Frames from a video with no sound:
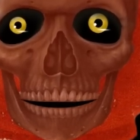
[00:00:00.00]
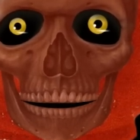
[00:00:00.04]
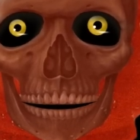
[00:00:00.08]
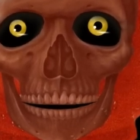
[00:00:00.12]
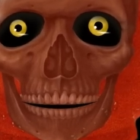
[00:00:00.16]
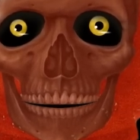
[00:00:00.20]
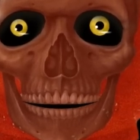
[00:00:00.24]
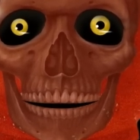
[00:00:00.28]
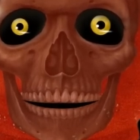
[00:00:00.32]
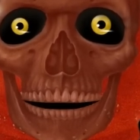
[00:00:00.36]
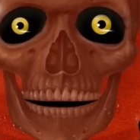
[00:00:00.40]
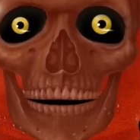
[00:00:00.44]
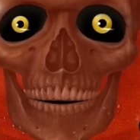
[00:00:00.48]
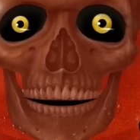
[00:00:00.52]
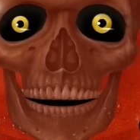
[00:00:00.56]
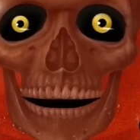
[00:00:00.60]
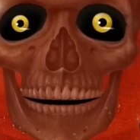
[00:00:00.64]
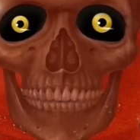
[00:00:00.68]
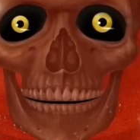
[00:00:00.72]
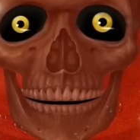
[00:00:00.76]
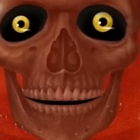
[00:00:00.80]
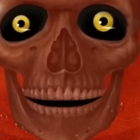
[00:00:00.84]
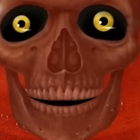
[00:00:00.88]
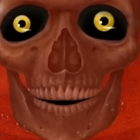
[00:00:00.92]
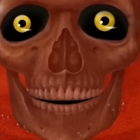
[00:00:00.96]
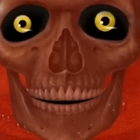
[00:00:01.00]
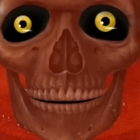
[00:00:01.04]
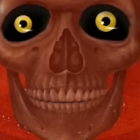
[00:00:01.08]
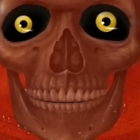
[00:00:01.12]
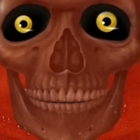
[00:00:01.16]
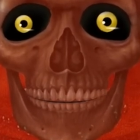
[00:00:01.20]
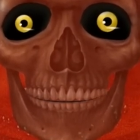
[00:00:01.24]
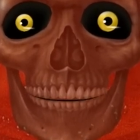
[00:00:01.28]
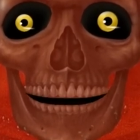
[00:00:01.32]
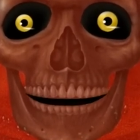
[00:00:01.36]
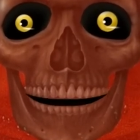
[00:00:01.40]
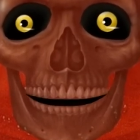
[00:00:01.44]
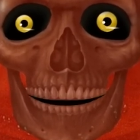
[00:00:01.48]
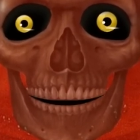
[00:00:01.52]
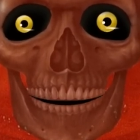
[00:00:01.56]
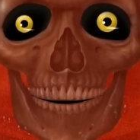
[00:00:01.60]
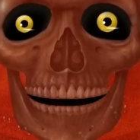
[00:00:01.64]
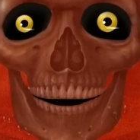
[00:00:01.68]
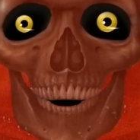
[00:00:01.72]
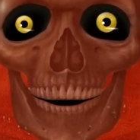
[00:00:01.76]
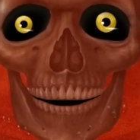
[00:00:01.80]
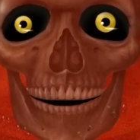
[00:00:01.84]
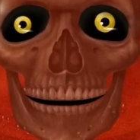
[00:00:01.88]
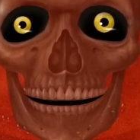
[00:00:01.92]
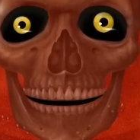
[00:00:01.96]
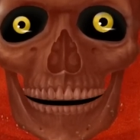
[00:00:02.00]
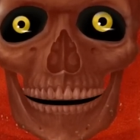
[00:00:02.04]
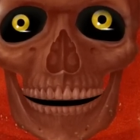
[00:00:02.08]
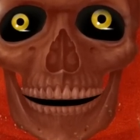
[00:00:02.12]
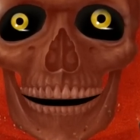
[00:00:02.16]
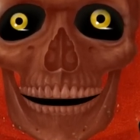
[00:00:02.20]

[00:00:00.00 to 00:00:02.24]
between genders, sexes,